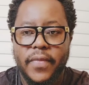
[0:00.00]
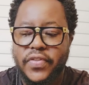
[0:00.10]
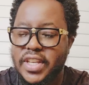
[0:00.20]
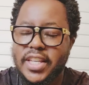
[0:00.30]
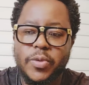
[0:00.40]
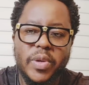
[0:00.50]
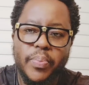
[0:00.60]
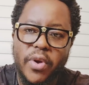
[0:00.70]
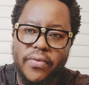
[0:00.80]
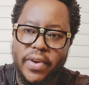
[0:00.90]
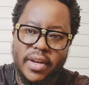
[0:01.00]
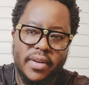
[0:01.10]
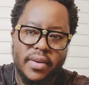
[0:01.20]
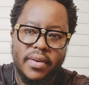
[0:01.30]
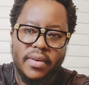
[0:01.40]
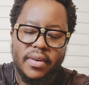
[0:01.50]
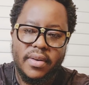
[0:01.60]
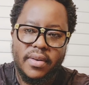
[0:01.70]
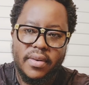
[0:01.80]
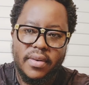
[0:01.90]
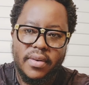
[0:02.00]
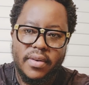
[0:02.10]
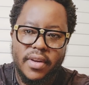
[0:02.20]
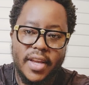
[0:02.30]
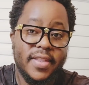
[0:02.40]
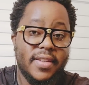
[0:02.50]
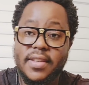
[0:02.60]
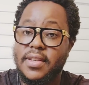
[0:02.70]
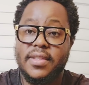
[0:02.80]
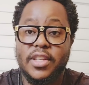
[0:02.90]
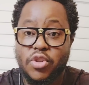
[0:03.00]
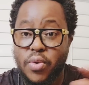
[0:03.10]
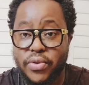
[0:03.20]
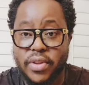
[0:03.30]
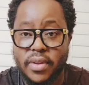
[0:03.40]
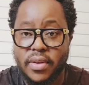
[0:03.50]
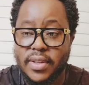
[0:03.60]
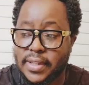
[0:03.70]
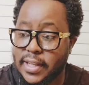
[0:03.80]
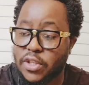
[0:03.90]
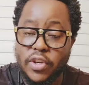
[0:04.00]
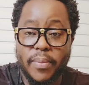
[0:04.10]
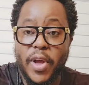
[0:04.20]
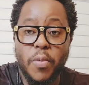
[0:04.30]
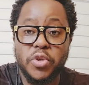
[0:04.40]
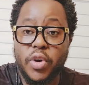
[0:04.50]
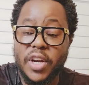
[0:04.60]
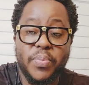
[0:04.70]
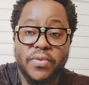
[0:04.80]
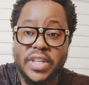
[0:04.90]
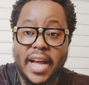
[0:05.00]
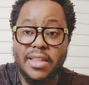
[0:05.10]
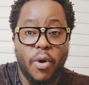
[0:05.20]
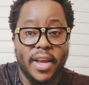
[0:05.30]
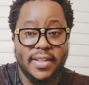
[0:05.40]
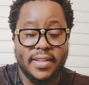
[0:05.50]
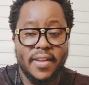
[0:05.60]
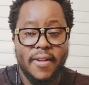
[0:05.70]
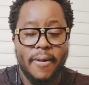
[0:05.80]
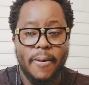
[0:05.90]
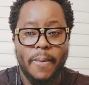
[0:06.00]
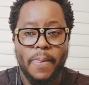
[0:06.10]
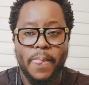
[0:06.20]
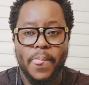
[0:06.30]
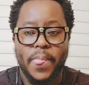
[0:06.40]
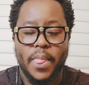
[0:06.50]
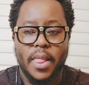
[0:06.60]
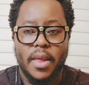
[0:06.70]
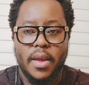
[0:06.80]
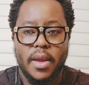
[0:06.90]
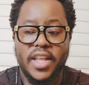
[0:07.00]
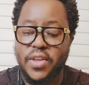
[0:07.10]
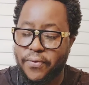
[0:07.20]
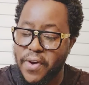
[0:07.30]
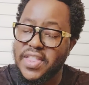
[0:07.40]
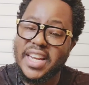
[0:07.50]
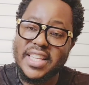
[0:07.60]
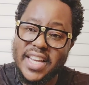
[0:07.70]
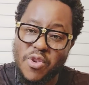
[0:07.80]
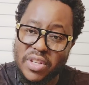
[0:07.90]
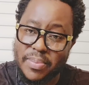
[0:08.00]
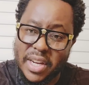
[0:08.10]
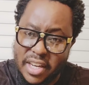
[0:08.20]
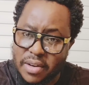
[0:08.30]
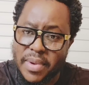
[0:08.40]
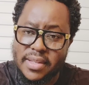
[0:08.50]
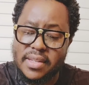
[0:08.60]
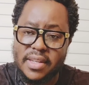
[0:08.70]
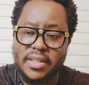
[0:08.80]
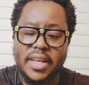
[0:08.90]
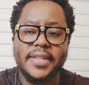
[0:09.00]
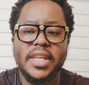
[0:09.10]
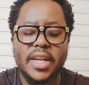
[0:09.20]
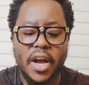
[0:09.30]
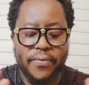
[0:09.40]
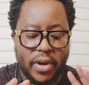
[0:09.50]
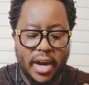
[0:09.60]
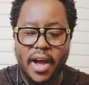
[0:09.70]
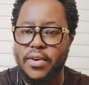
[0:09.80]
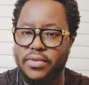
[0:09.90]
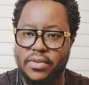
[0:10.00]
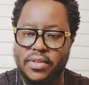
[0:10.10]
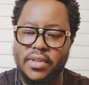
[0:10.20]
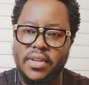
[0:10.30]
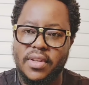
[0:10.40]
This has been proven, and this is the truth, since Jeremiah Omoto can't prove it otherwise. And the fact that the child was abducted in Mississippi, it's enough grounds